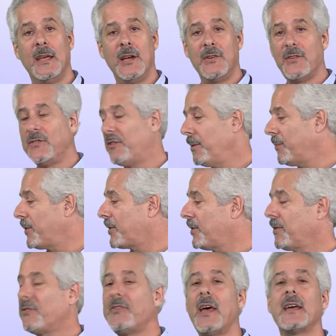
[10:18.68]
Here's a
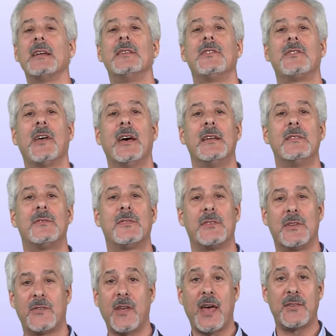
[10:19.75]
typical second site for
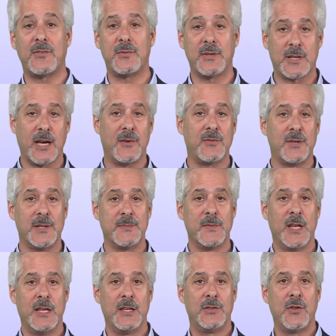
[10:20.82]
disaster recovery.
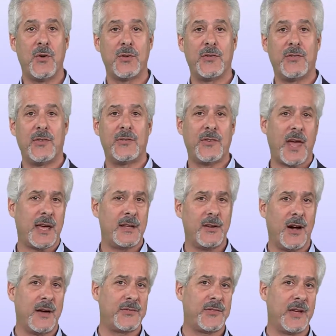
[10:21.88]
Notice the second
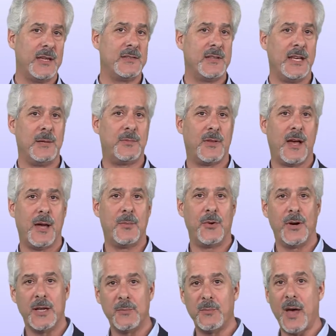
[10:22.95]
off-site tape
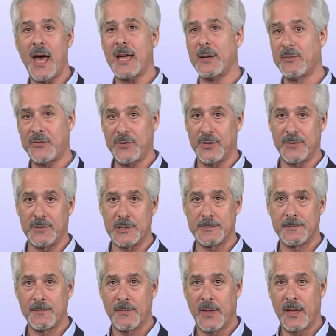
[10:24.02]
library and backup server.
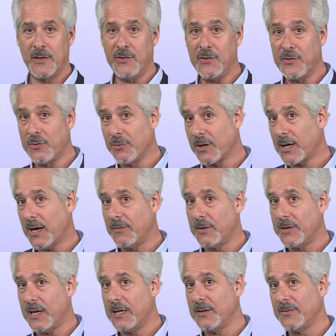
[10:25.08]
This is to recover
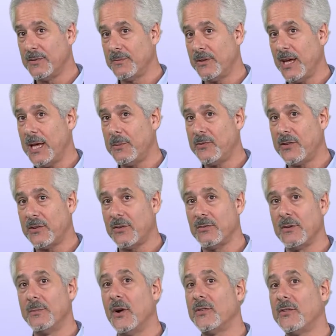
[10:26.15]
data from tapes at the
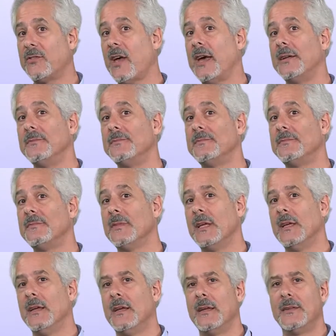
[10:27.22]
remote site.
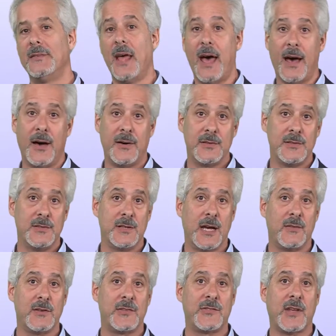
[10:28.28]
Now you
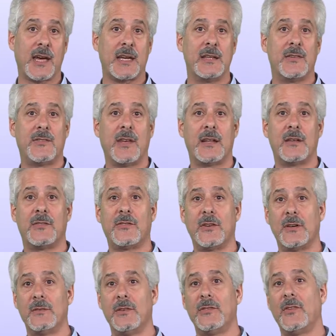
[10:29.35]
have a second set of
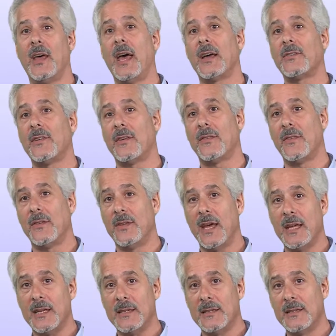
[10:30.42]
servers to access the
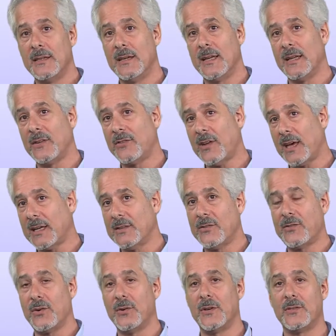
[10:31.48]
data and a second
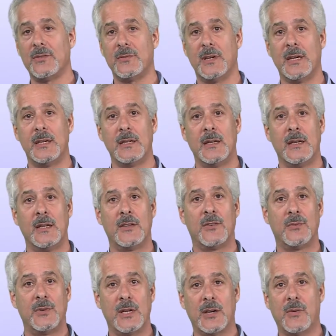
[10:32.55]
storage array
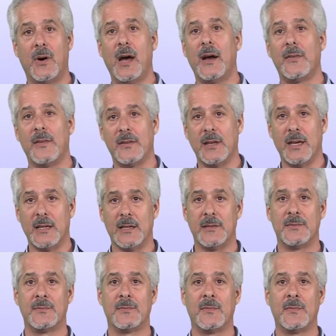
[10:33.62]
to reacquire the data.